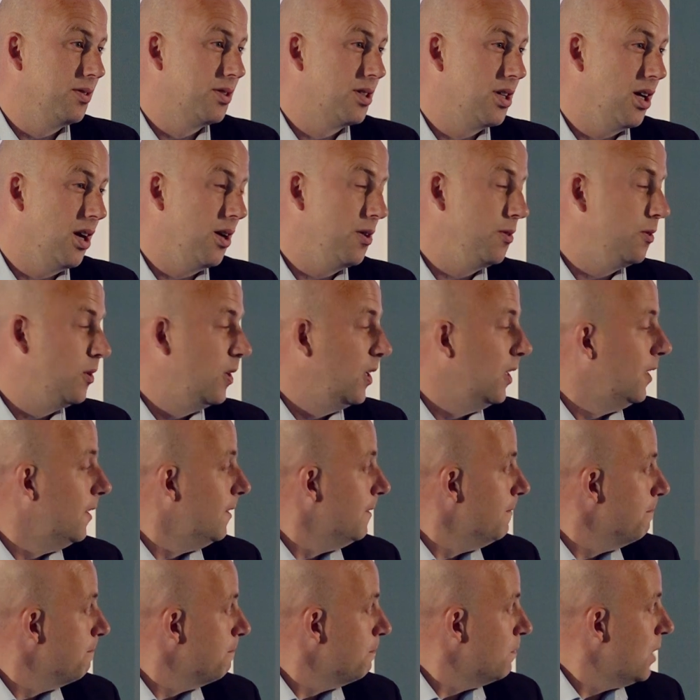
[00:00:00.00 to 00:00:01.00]
So
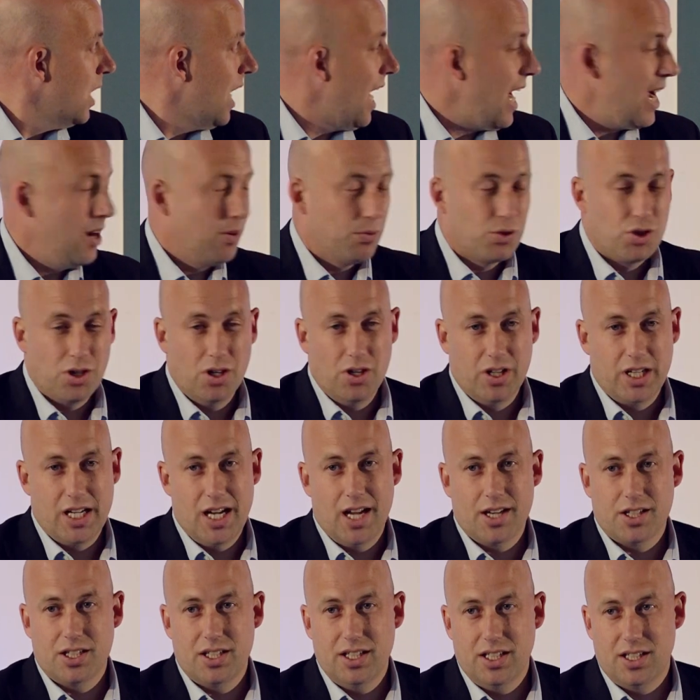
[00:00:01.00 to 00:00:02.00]
our journey
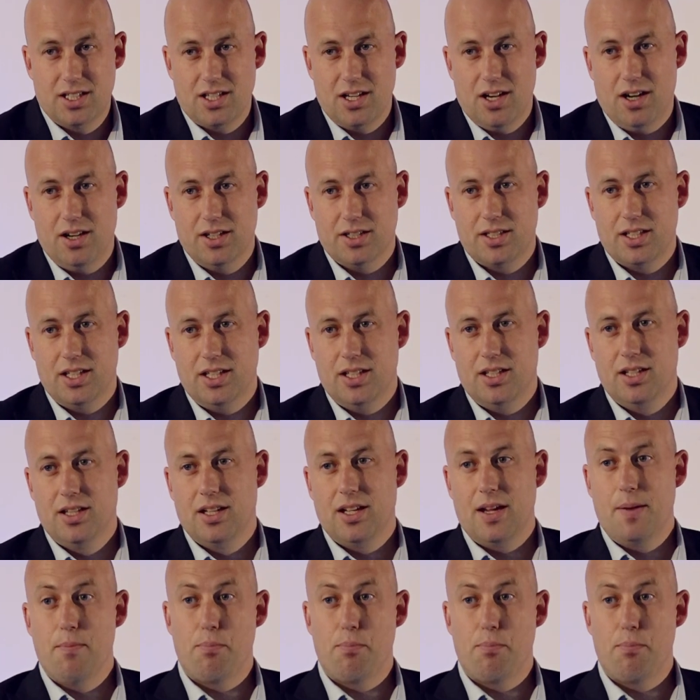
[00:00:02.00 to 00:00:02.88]
actually started